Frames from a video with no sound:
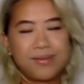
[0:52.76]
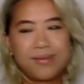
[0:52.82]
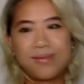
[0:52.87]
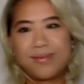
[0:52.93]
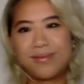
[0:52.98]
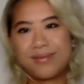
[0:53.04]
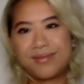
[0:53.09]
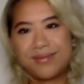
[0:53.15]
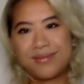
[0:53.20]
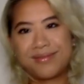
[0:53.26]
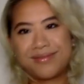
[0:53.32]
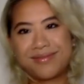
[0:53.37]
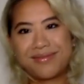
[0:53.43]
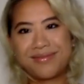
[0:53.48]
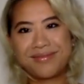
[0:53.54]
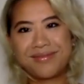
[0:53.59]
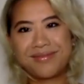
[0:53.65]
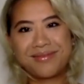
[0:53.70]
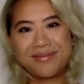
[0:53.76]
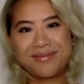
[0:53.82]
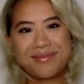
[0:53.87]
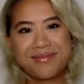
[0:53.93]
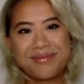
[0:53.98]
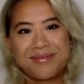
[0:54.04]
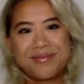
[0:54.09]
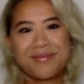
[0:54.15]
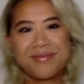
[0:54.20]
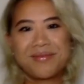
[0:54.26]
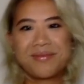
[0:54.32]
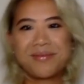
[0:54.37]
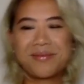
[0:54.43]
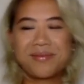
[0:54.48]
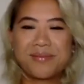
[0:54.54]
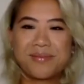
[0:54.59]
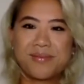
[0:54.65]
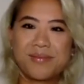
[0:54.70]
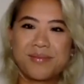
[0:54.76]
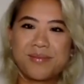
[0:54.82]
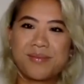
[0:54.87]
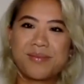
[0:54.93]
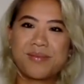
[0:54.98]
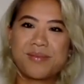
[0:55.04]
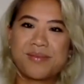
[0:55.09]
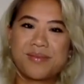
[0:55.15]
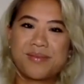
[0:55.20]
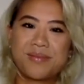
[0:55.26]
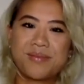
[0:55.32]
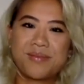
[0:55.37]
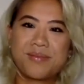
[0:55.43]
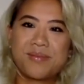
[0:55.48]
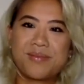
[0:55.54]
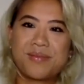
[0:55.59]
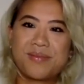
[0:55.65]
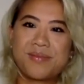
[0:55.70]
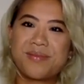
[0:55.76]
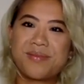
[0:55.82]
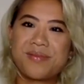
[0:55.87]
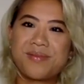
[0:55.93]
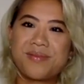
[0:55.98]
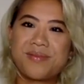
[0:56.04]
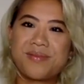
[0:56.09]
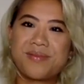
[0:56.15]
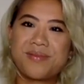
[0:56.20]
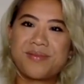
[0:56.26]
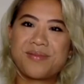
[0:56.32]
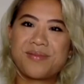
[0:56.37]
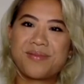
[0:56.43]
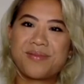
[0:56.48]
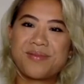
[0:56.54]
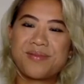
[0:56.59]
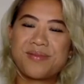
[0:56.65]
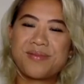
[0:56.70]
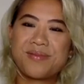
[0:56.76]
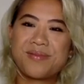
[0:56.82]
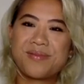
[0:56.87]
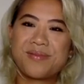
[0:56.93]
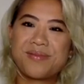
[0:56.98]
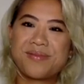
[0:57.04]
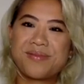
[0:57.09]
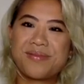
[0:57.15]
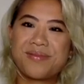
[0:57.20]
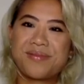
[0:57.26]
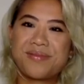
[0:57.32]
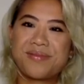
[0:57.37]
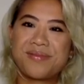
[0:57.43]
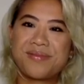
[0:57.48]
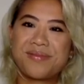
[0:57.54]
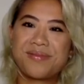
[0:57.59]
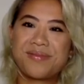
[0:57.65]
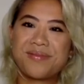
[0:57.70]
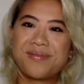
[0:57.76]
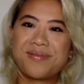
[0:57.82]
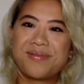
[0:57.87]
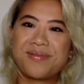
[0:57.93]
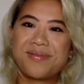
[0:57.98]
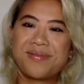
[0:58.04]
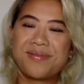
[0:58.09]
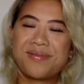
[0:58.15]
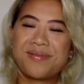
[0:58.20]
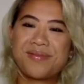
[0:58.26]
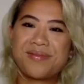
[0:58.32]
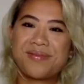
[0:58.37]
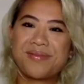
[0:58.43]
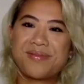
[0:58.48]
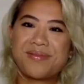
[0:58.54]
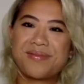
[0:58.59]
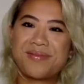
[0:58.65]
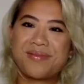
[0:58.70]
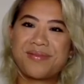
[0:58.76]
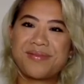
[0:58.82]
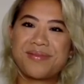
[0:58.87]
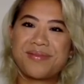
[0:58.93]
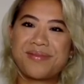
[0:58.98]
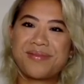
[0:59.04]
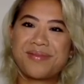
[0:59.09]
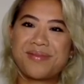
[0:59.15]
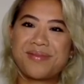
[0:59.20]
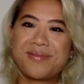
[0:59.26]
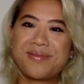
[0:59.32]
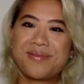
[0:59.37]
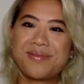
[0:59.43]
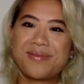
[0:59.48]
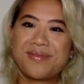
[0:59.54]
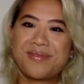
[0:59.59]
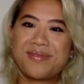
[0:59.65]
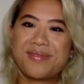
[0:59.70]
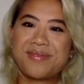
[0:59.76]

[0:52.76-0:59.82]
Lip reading: The person shown says nothing.